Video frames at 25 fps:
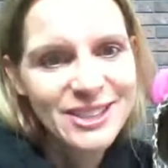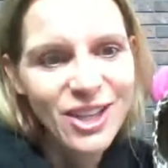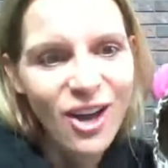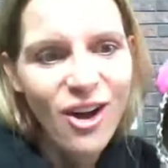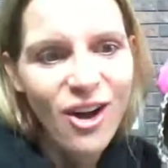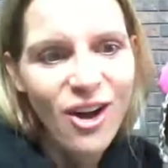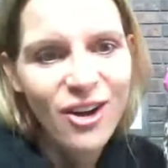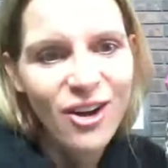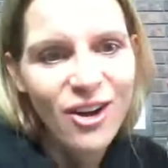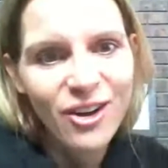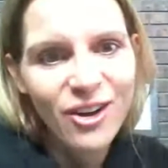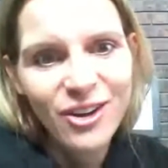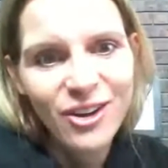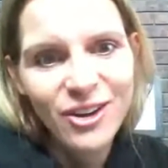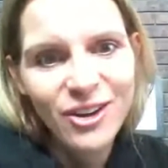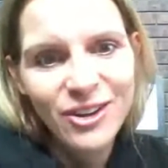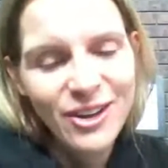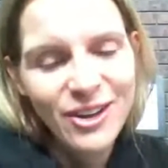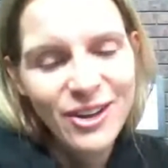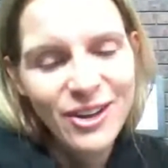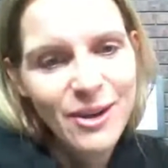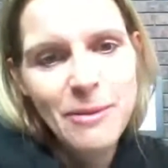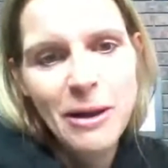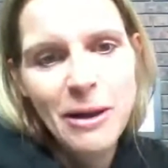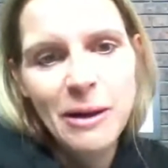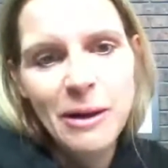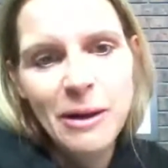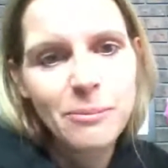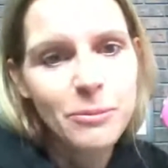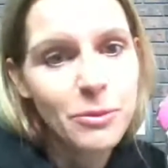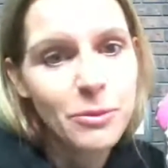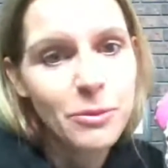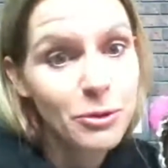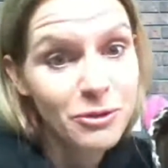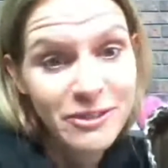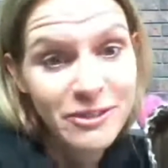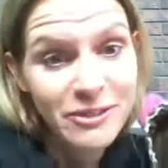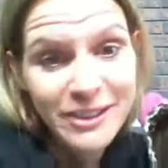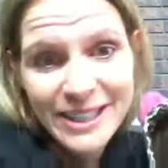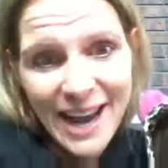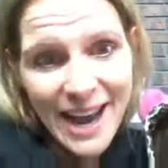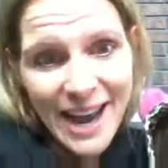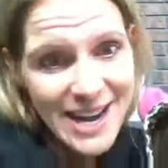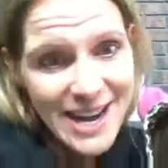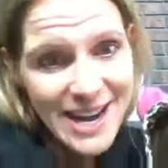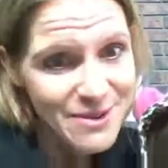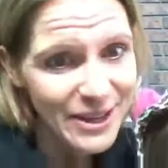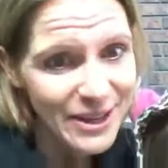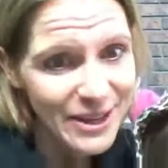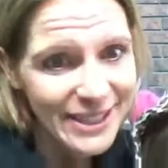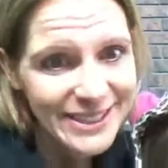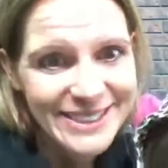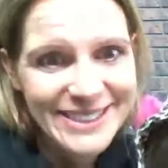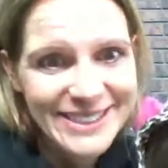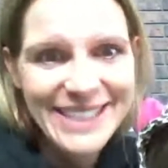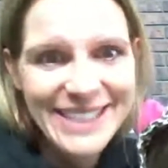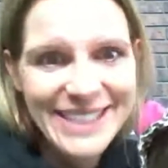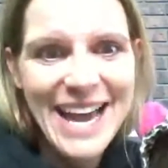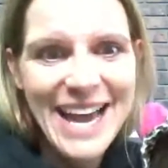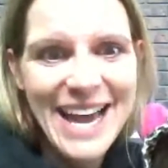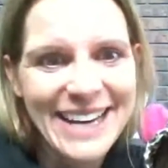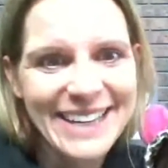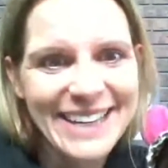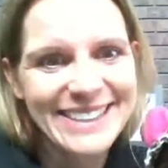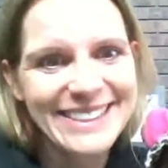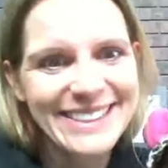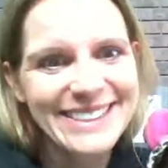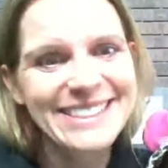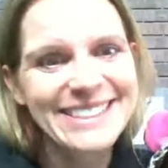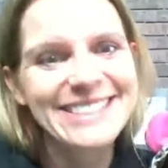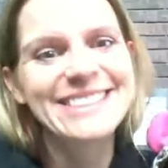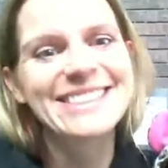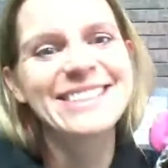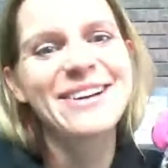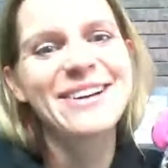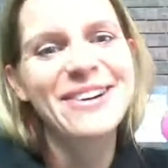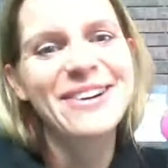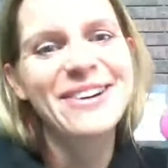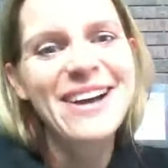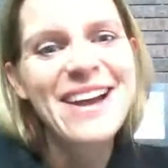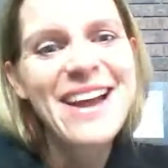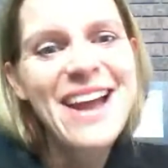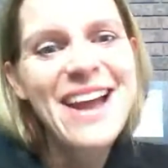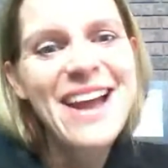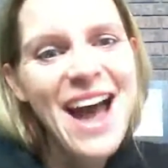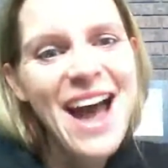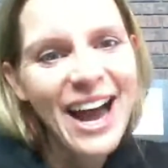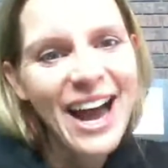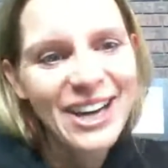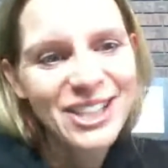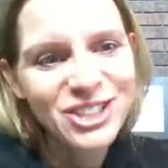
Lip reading: is all about moving anyways. So I